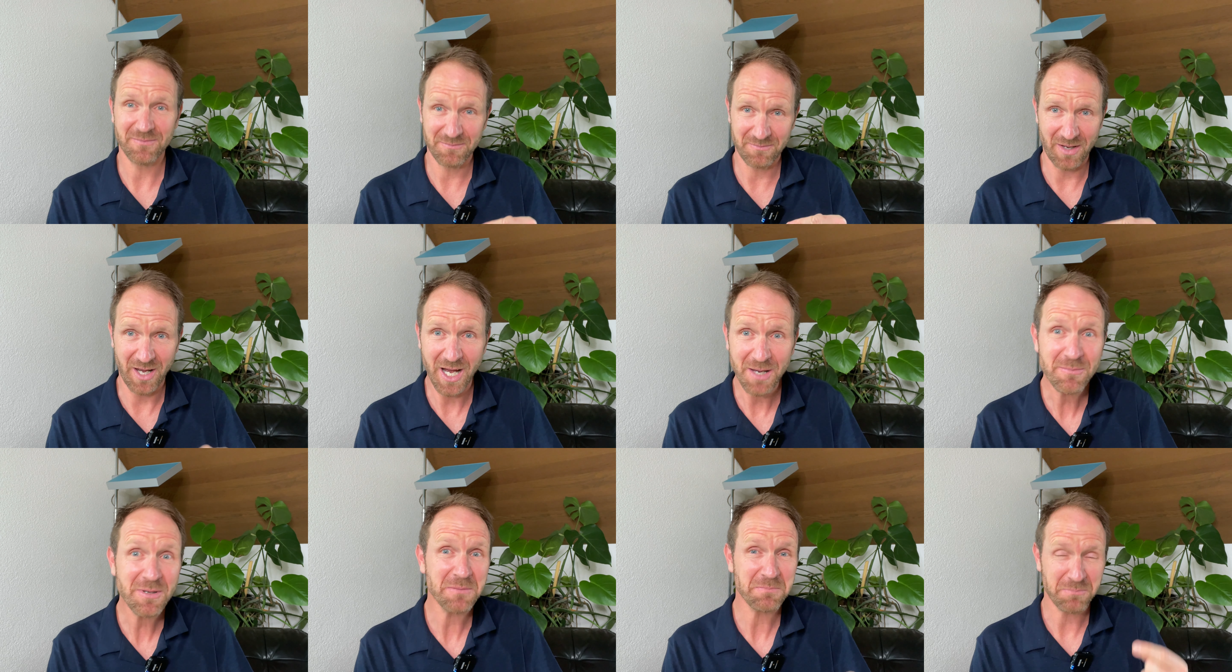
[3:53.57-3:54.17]

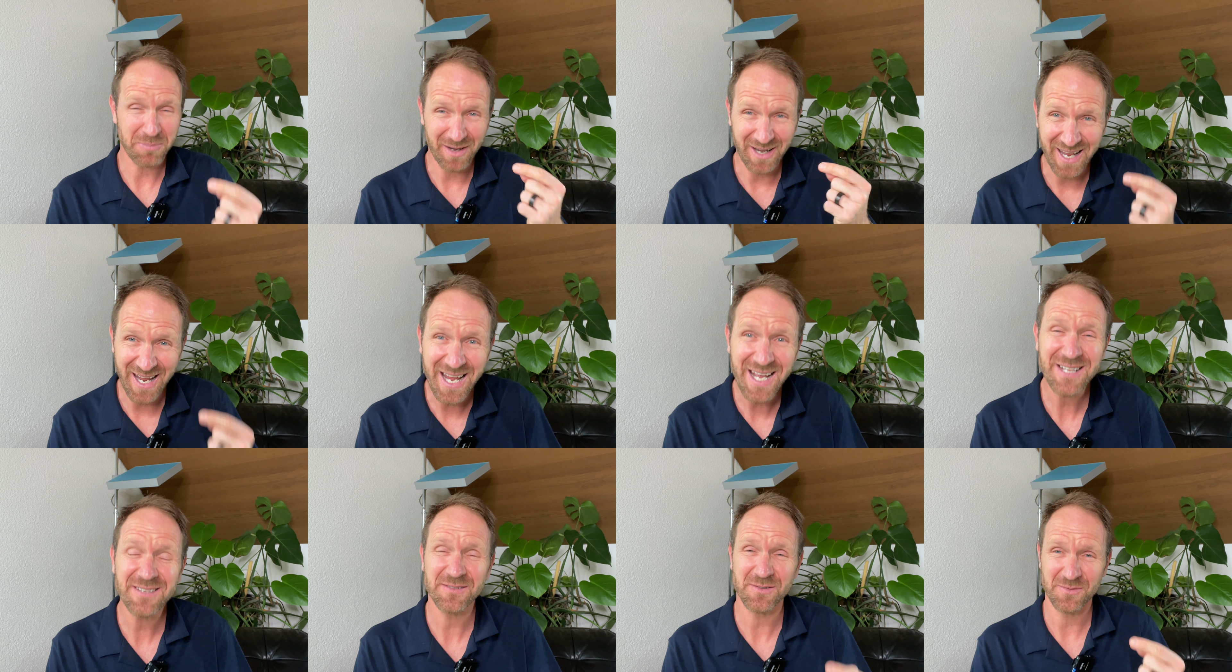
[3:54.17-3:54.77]
Haman
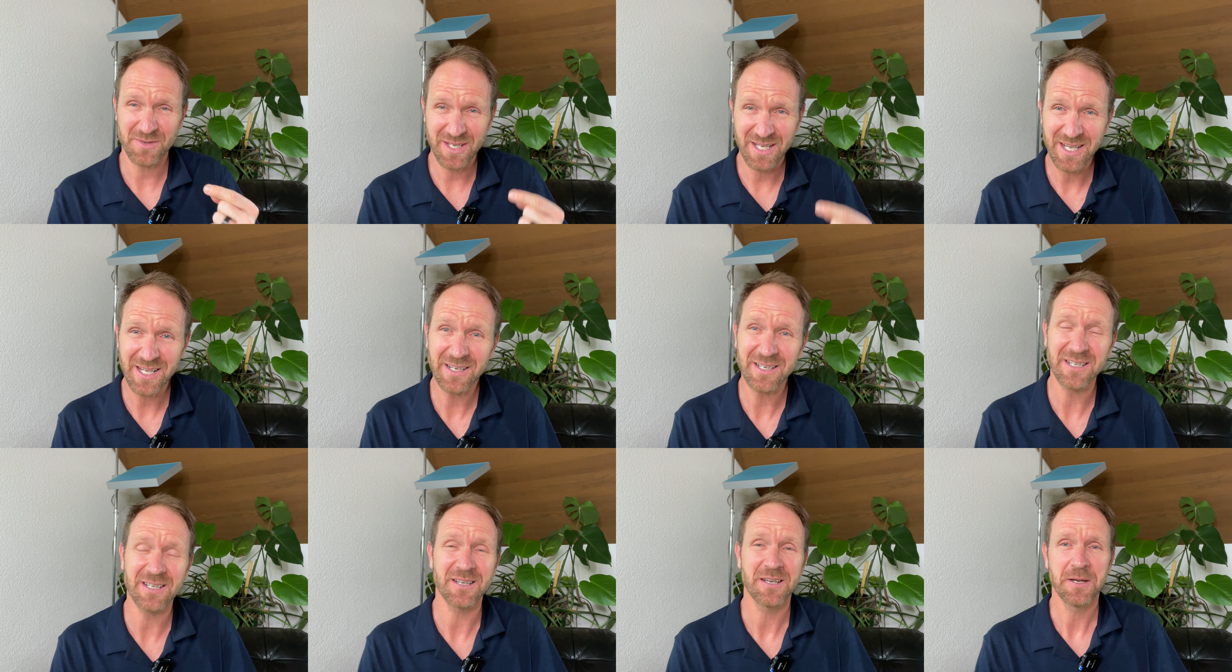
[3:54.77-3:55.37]
plans on
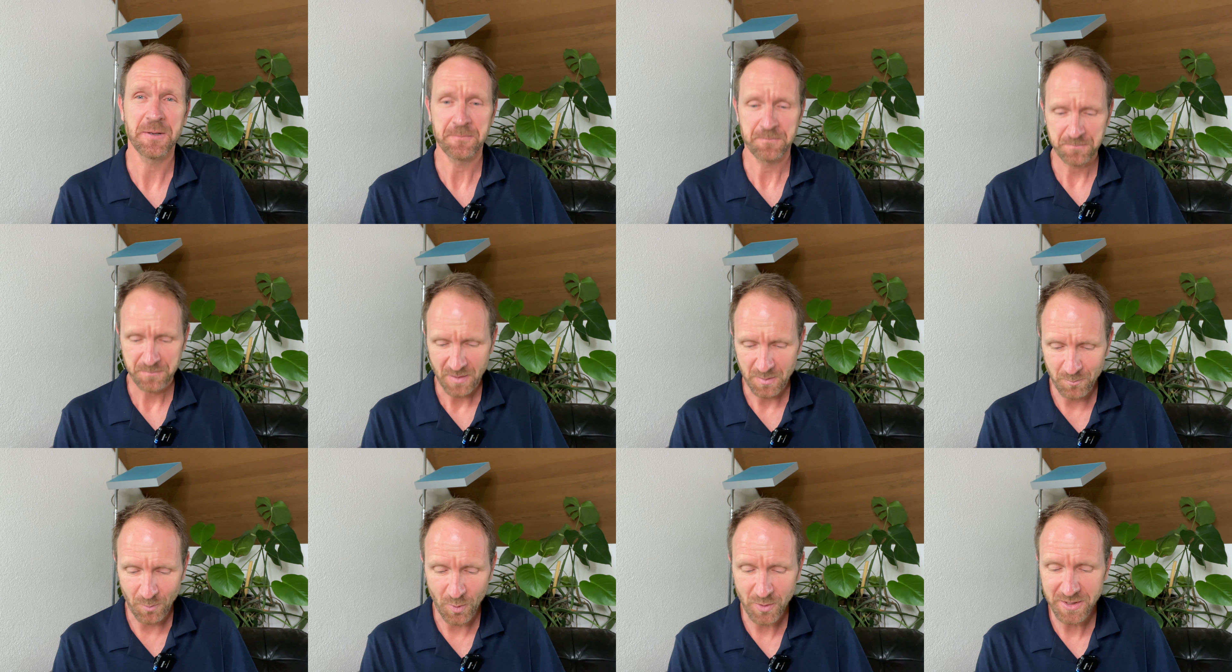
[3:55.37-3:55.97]
killing
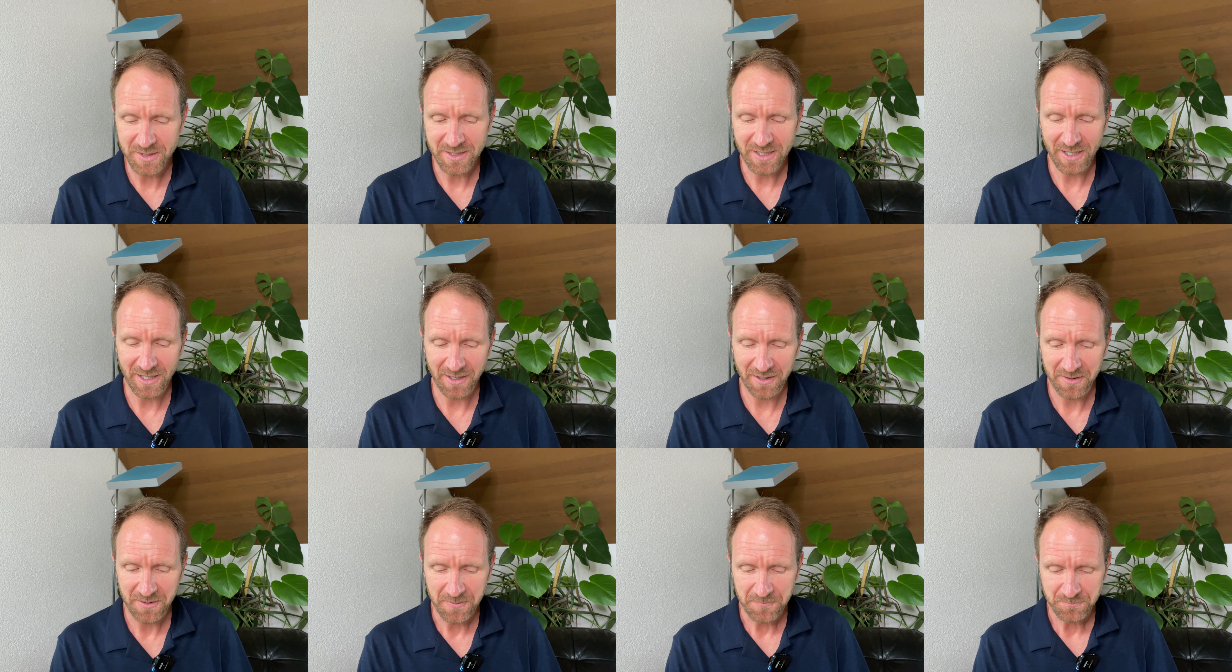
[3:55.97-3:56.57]

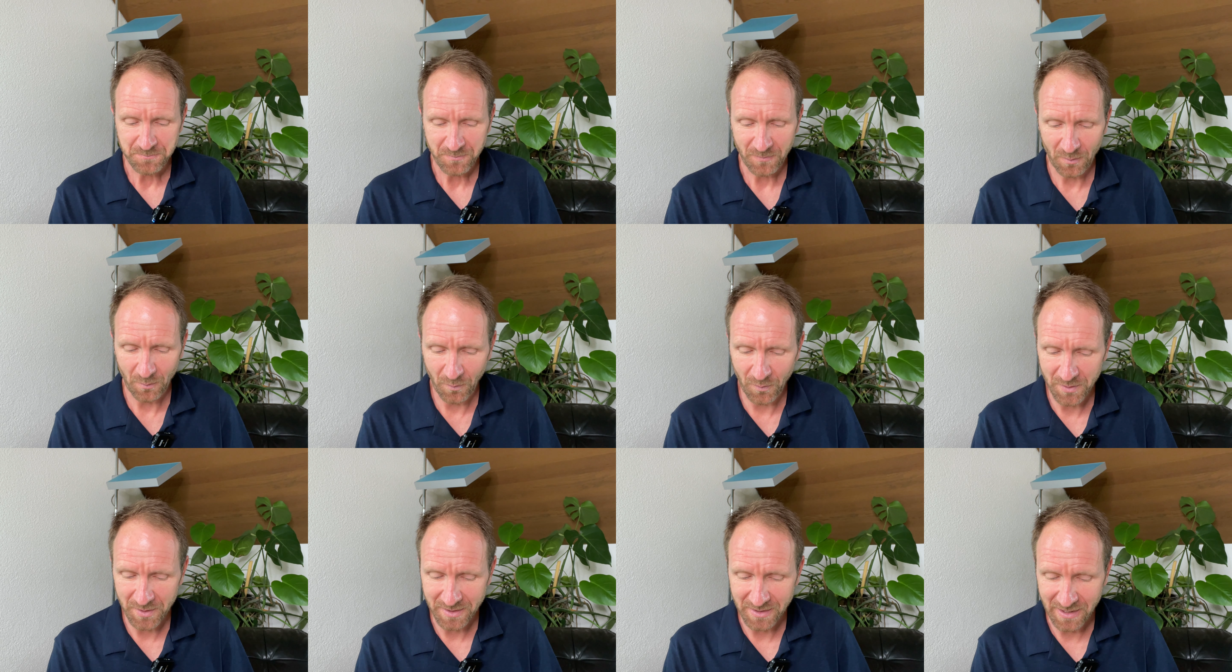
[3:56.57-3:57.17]
Mordecai
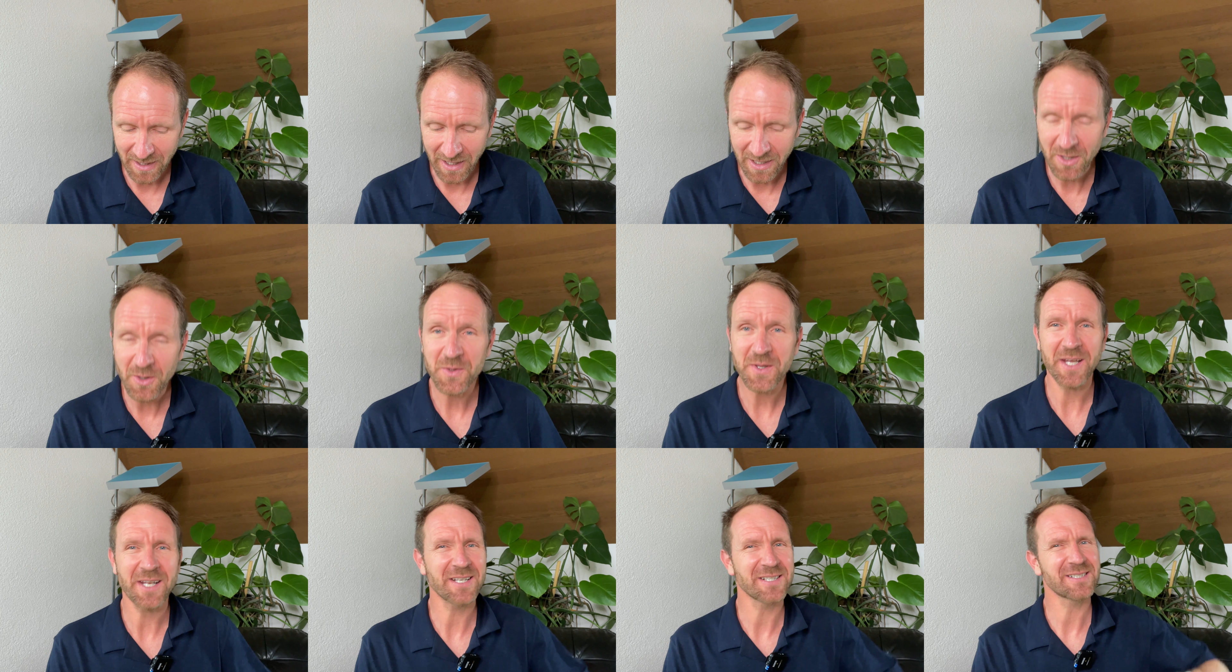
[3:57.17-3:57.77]
on a gallows
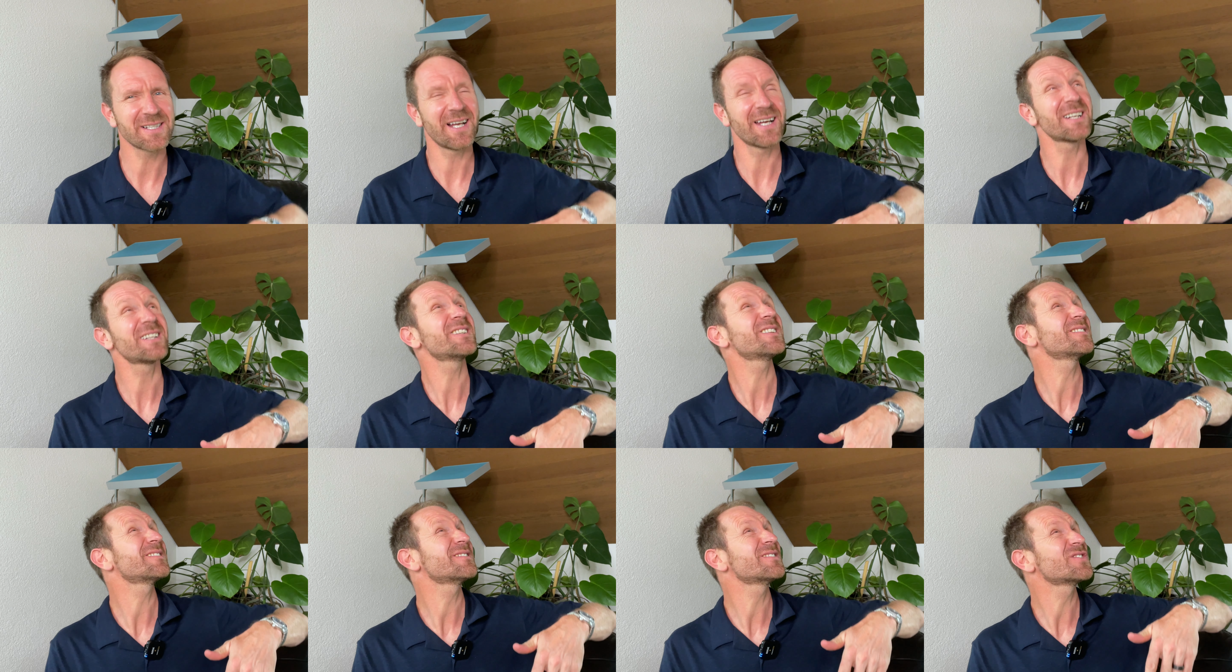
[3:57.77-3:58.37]
that is like
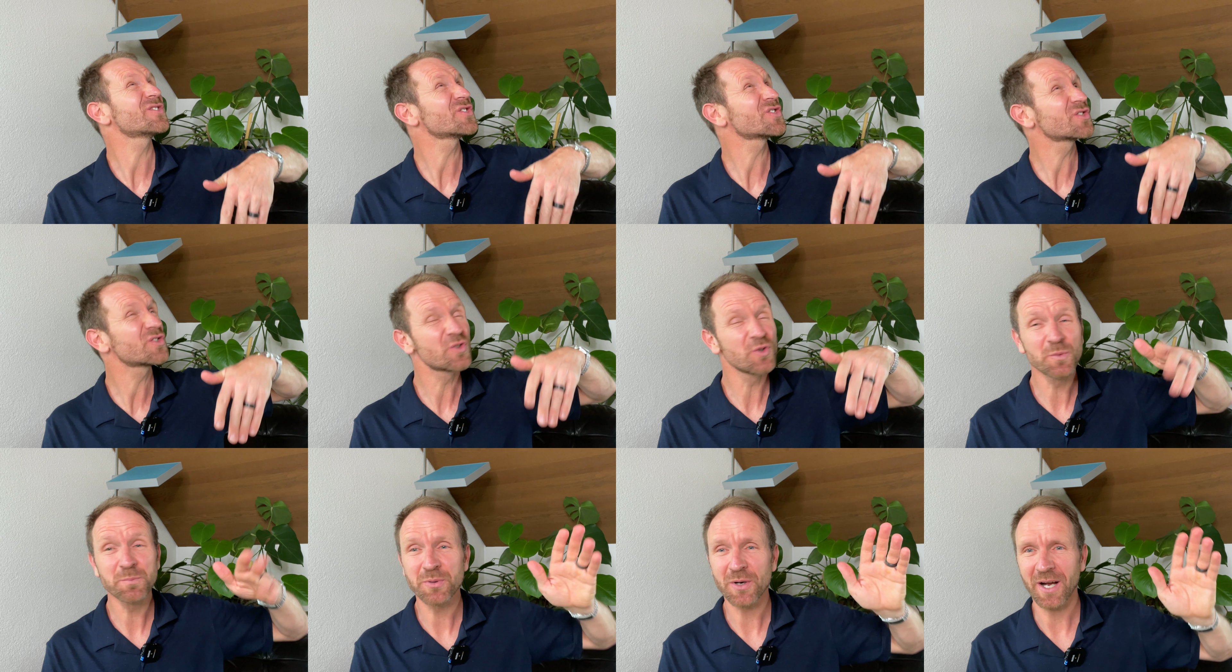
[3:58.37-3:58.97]

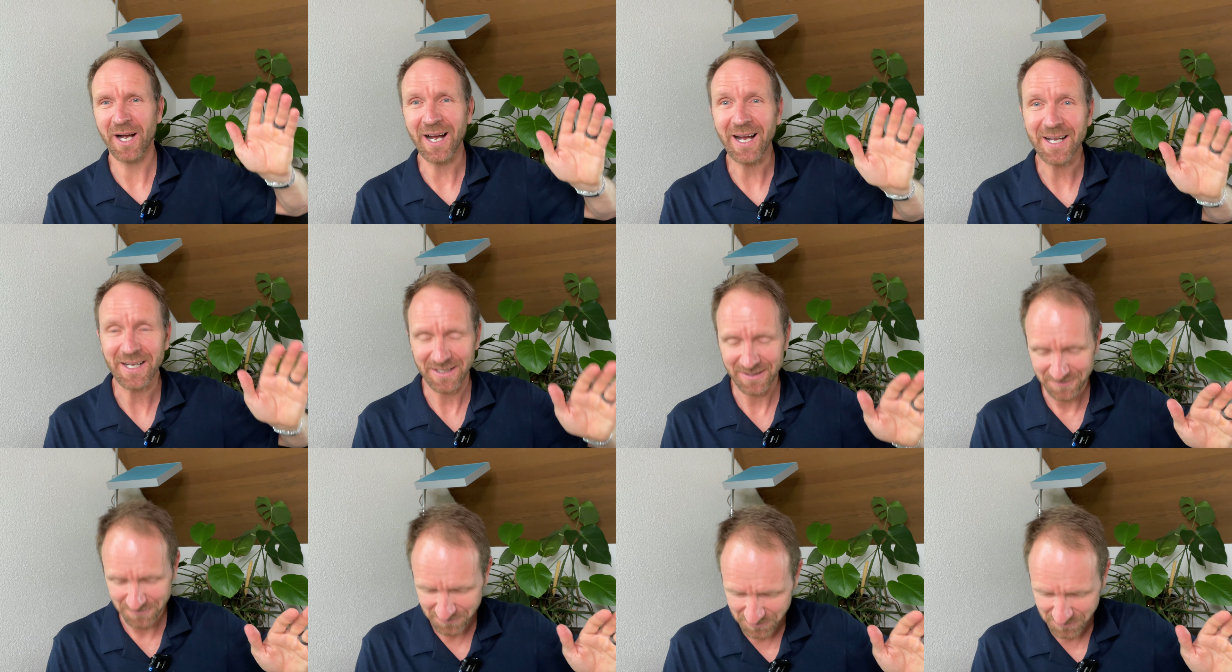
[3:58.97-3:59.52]
super high.